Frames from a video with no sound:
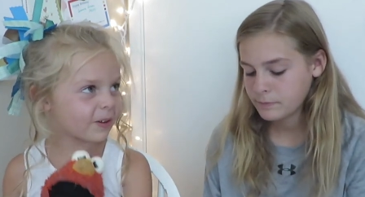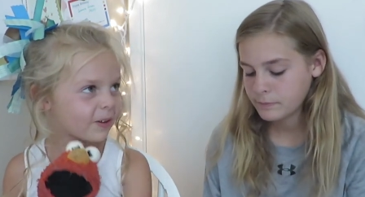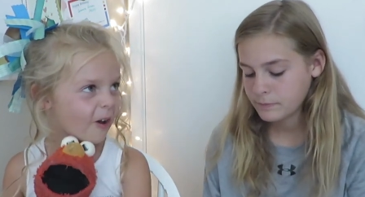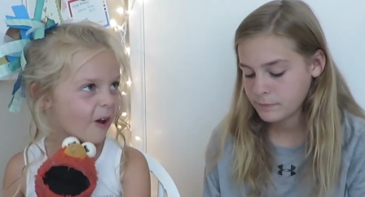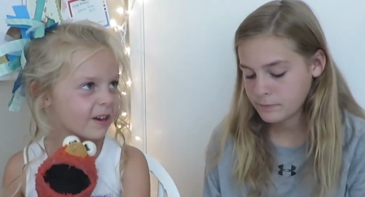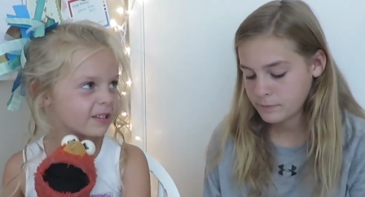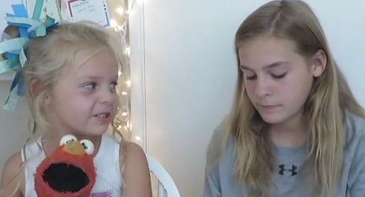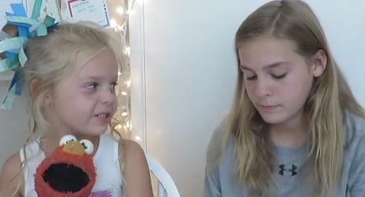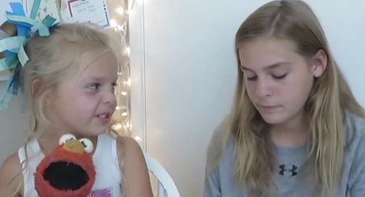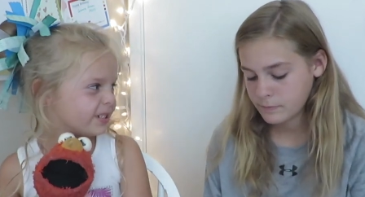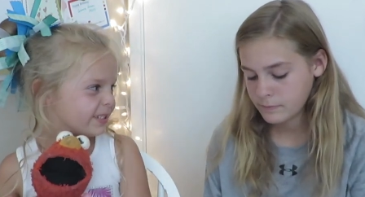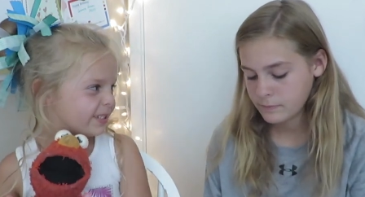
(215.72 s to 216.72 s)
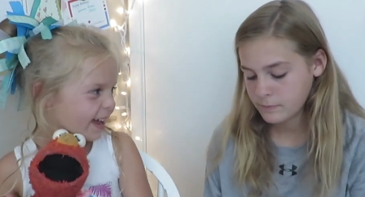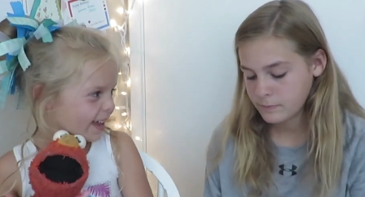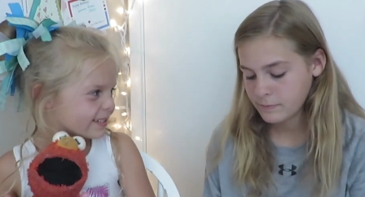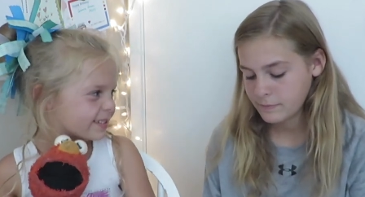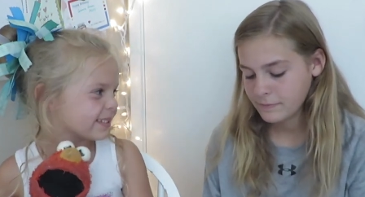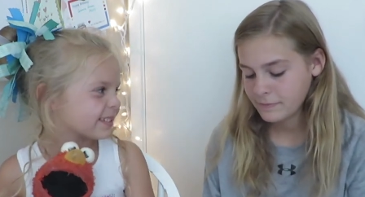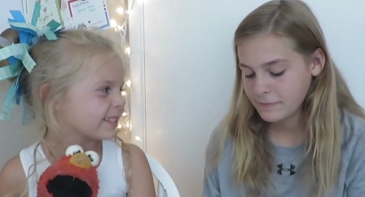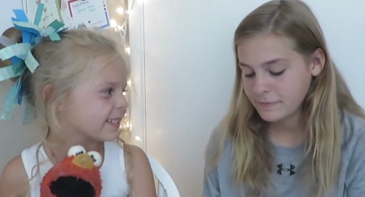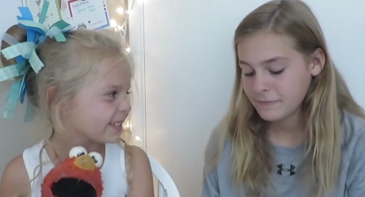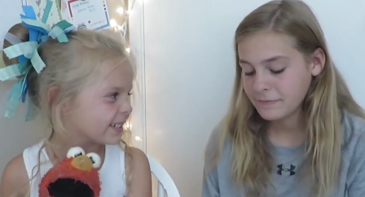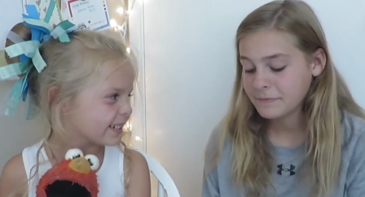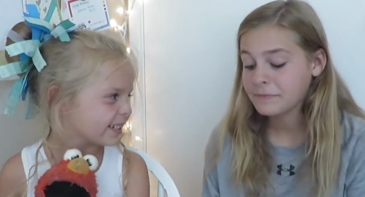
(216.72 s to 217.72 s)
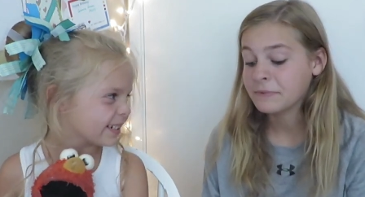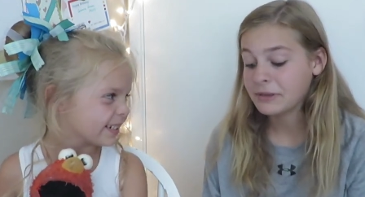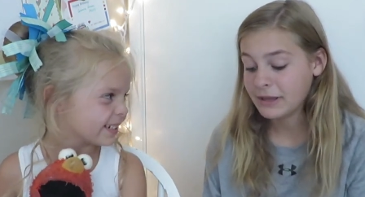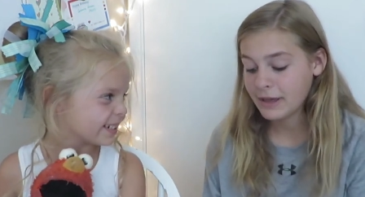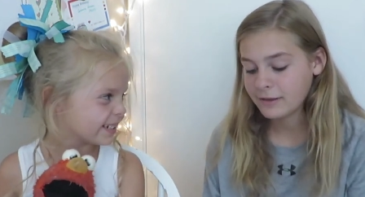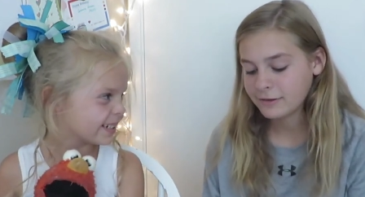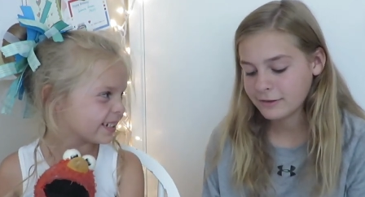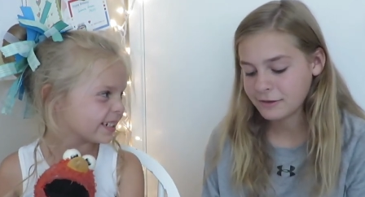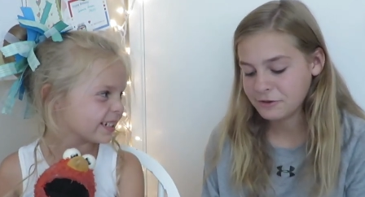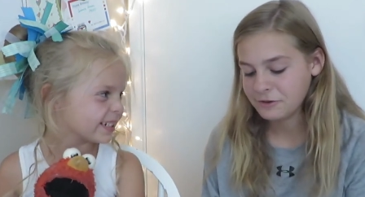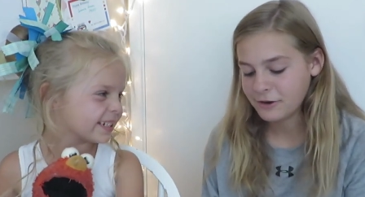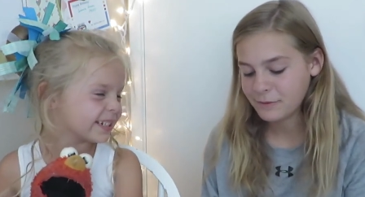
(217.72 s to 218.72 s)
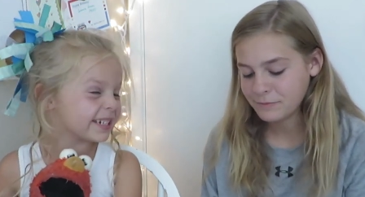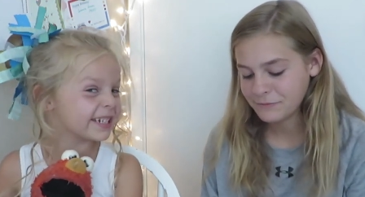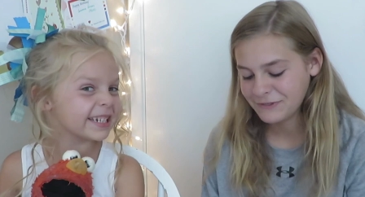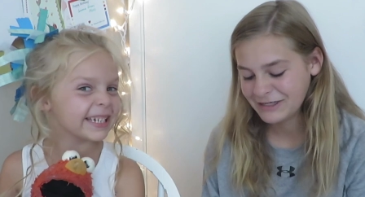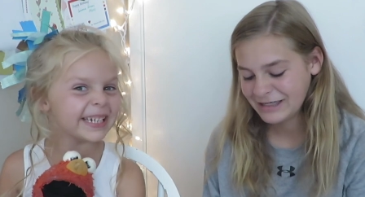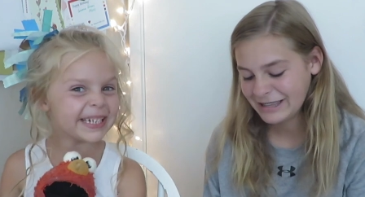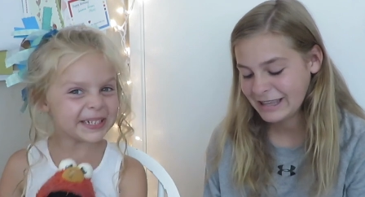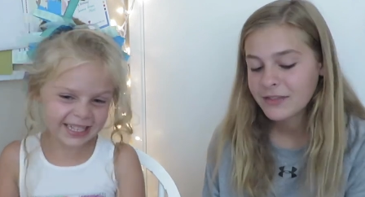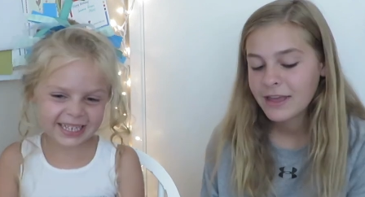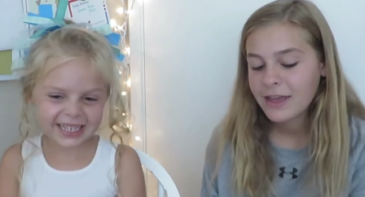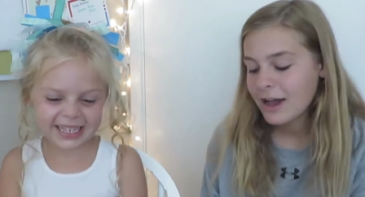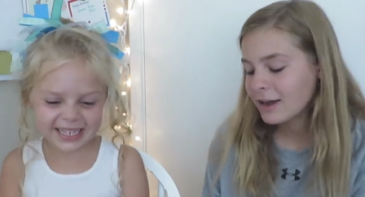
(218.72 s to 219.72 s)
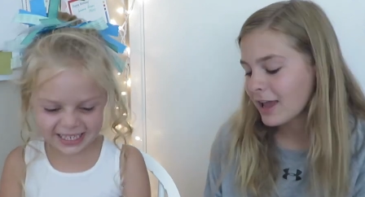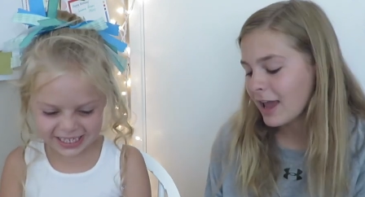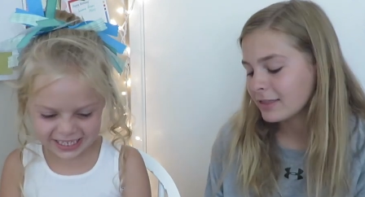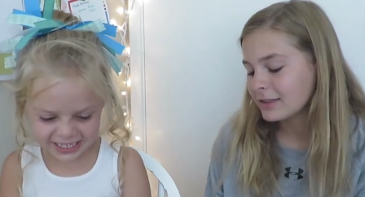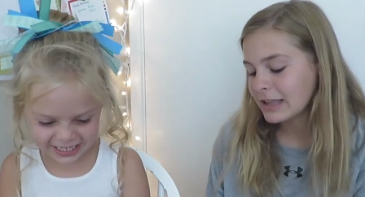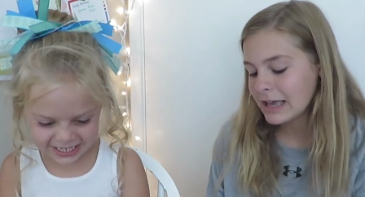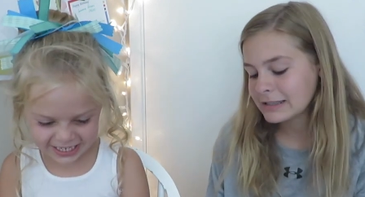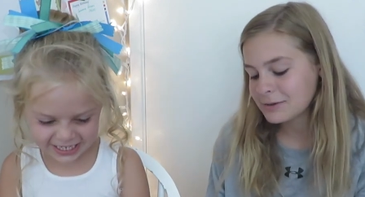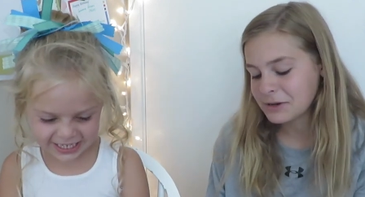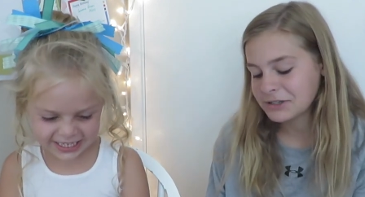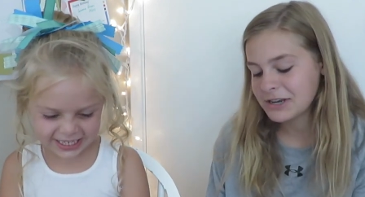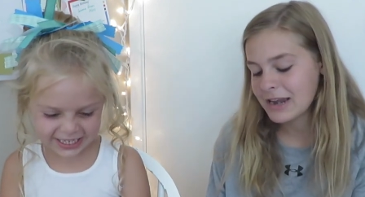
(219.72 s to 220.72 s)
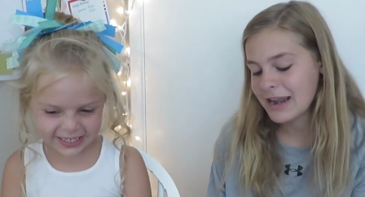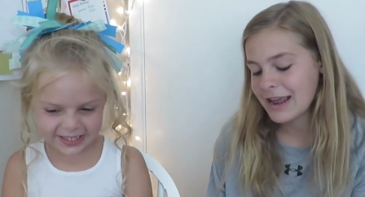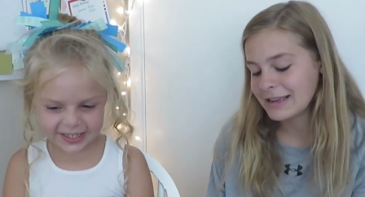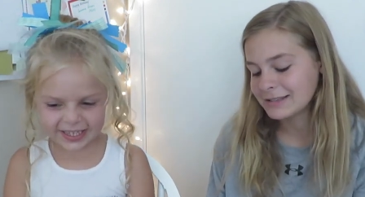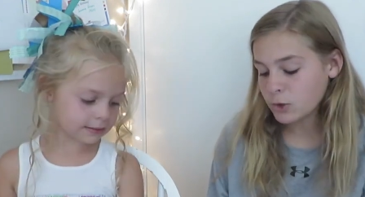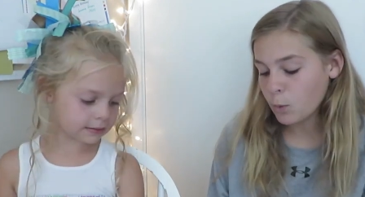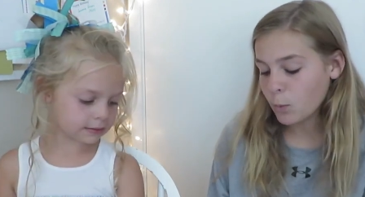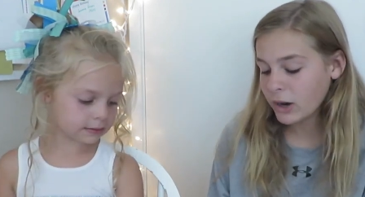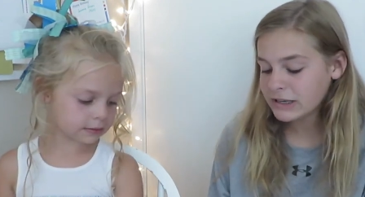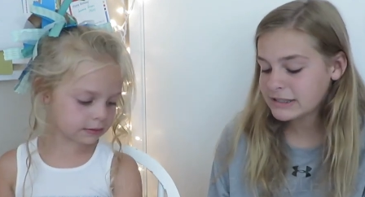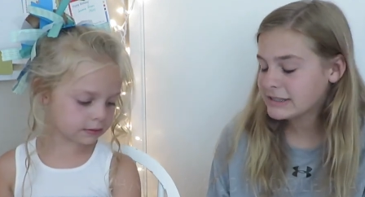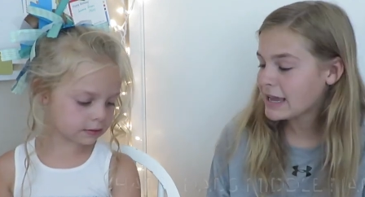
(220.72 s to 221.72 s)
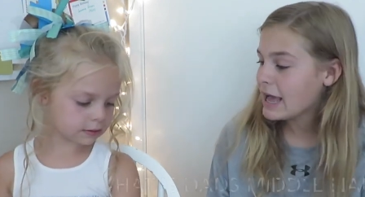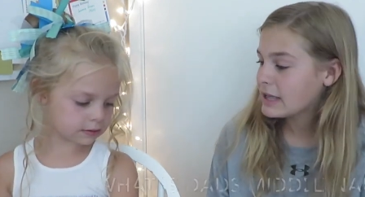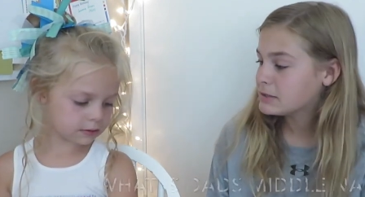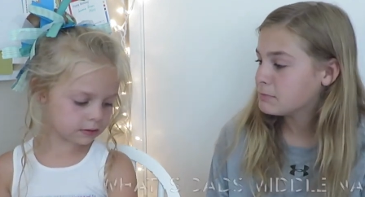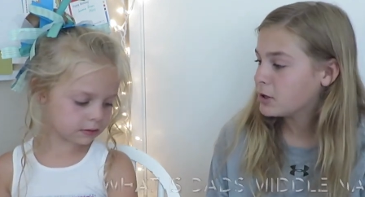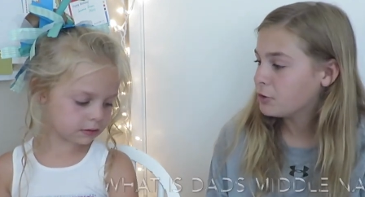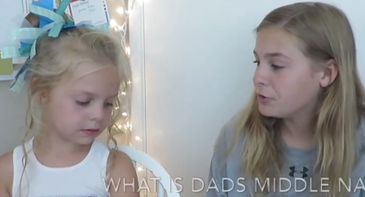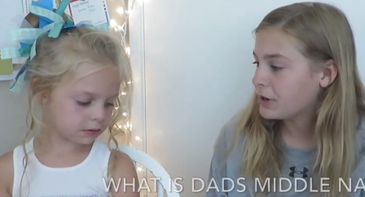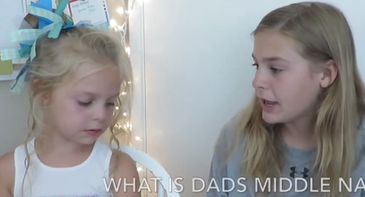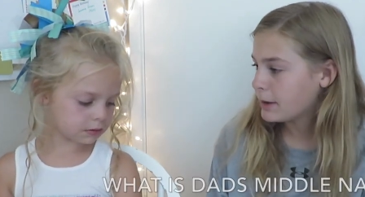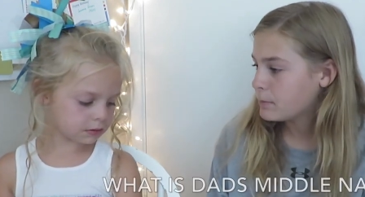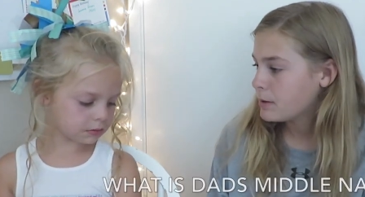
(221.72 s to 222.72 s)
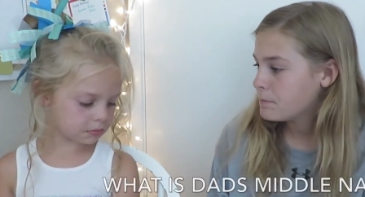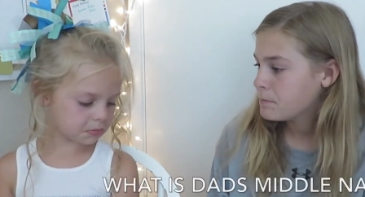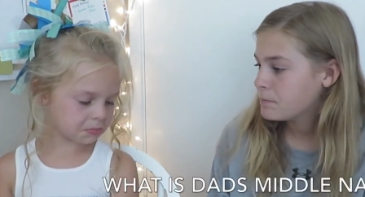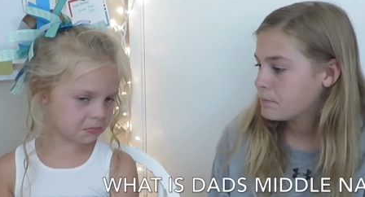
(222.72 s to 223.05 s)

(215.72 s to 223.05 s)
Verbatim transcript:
Speaker 1: God and Jesus.
Speaker 2: Yes, good job. Okay, the last question is what is dad's middle name?